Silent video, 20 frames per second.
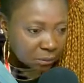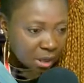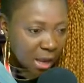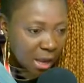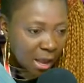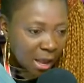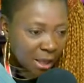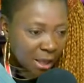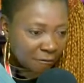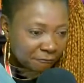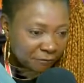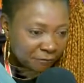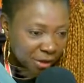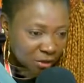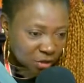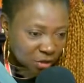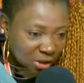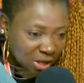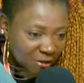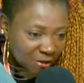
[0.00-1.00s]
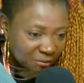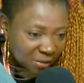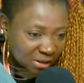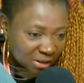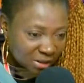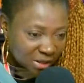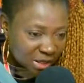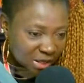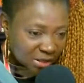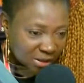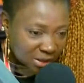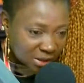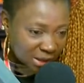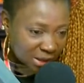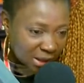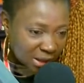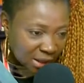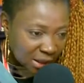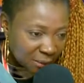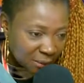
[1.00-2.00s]
Federal government says delay
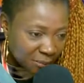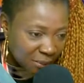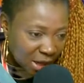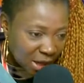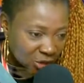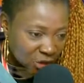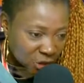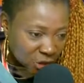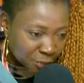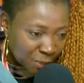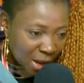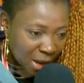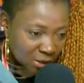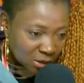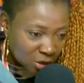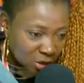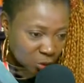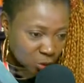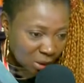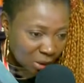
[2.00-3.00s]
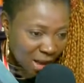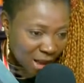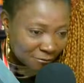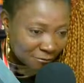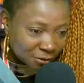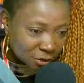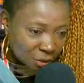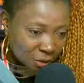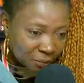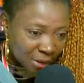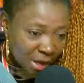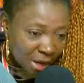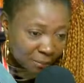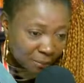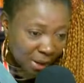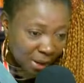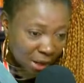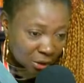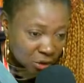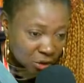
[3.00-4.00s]
in budget passage will have some
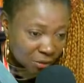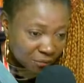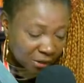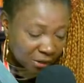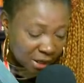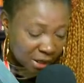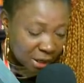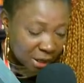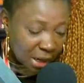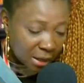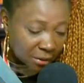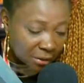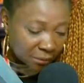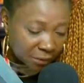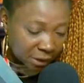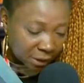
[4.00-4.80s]
impact on the economy.